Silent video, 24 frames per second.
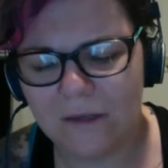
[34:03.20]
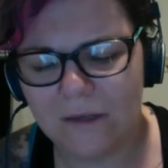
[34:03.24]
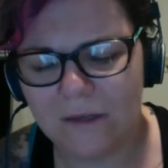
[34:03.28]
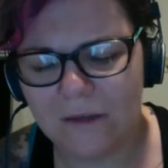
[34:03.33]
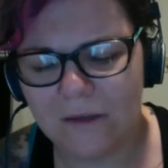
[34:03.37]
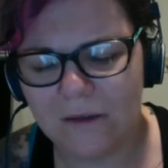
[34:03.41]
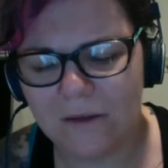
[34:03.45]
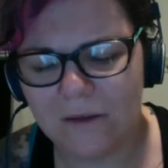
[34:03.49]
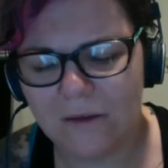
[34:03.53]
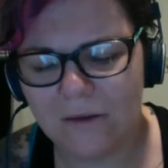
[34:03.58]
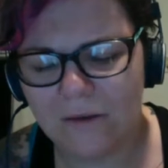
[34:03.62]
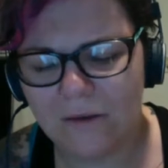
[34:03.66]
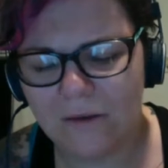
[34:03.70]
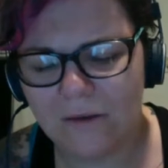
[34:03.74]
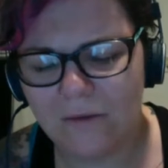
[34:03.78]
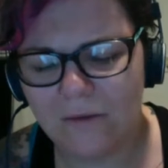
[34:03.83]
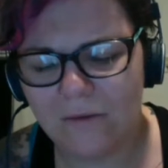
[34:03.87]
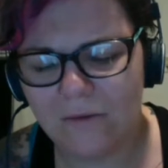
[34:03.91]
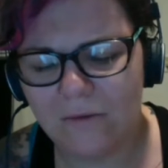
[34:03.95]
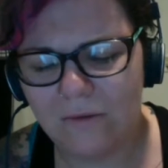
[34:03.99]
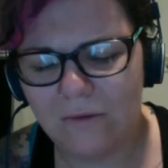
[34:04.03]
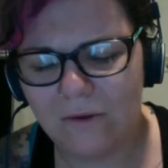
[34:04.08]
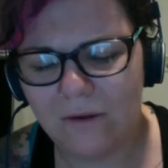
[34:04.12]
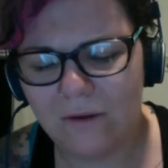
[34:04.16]
and
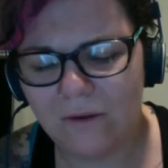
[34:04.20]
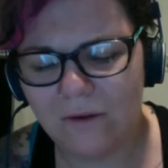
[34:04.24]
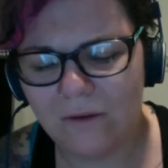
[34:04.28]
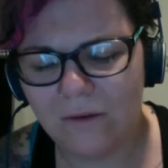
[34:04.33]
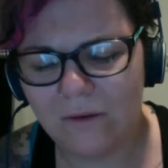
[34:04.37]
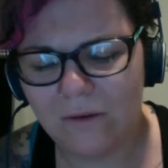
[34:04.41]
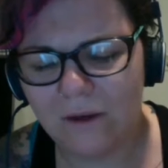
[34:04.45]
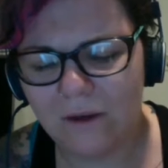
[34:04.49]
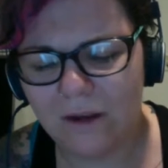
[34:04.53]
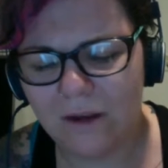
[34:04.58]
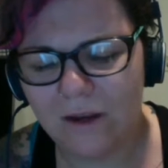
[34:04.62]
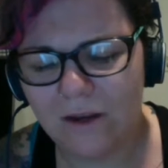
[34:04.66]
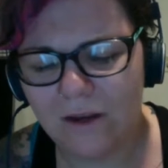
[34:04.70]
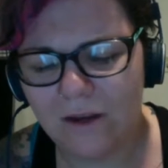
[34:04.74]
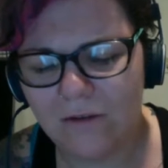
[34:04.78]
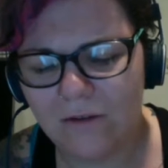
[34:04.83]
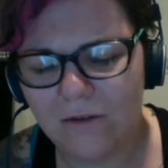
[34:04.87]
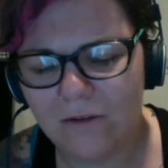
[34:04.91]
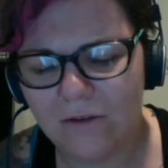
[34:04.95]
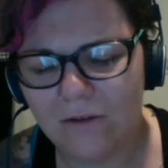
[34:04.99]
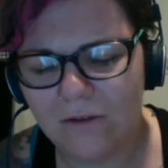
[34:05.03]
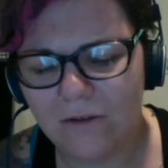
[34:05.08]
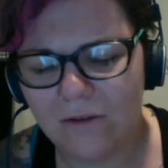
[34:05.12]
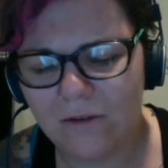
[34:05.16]
what can you
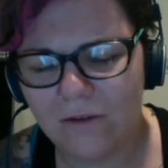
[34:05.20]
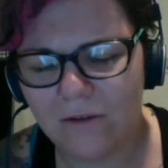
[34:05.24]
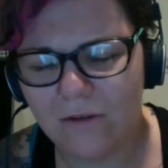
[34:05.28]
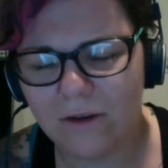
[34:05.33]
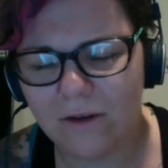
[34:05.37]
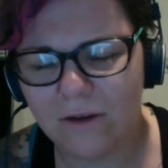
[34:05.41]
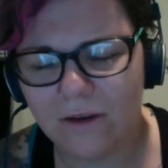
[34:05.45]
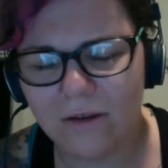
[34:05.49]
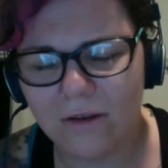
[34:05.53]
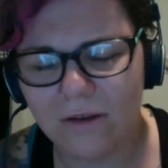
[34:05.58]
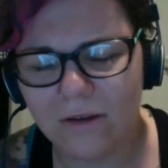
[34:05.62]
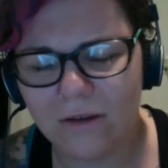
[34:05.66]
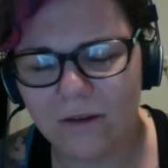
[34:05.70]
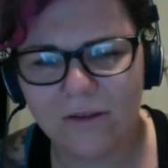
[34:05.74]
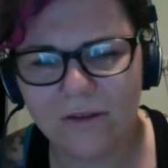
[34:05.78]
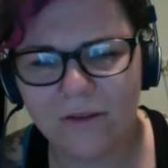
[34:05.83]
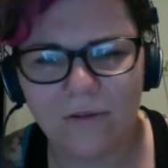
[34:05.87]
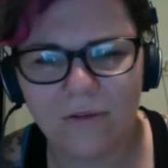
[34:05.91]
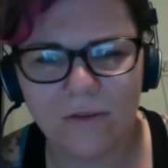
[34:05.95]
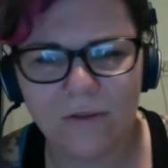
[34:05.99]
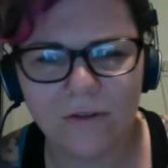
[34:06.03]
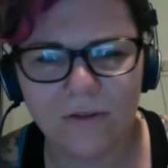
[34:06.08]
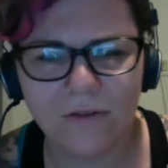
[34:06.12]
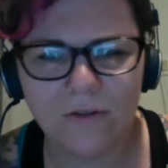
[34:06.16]
do? You hear these
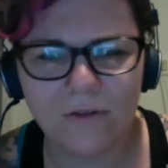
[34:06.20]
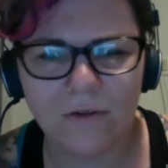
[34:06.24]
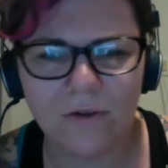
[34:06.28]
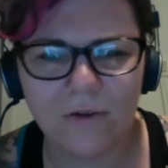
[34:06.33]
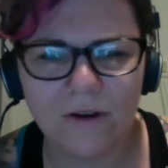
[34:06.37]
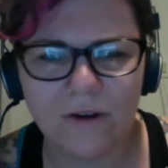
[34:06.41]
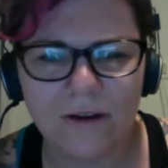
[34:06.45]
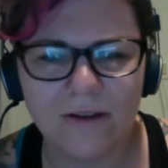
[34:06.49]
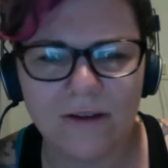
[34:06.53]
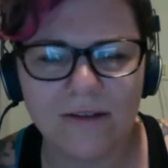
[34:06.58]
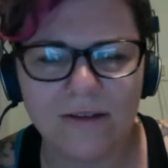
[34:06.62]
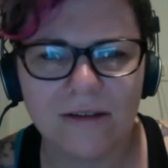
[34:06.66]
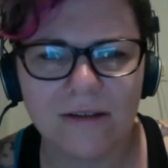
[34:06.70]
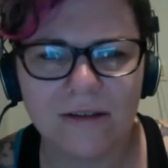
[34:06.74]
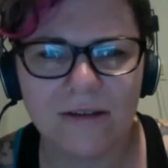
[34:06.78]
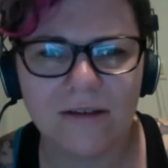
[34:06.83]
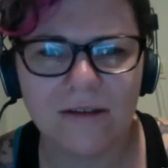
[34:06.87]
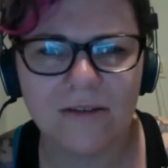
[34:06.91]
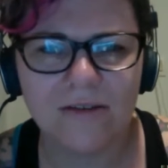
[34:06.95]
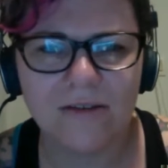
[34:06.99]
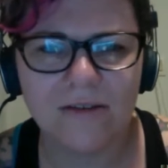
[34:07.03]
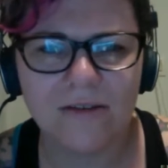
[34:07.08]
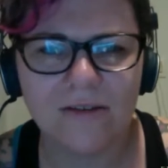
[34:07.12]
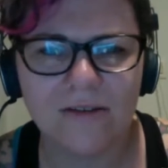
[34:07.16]
awful stories, and
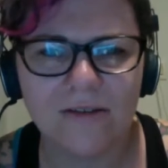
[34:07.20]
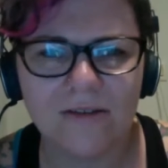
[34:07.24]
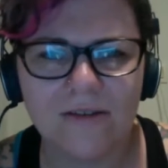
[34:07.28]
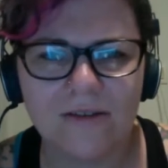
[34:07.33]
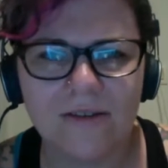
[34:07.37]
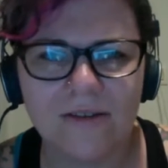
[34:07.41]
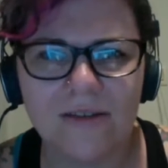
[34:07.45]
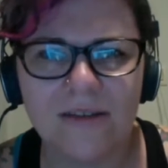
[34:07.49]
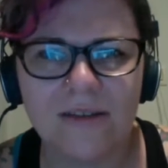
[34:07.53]
it's just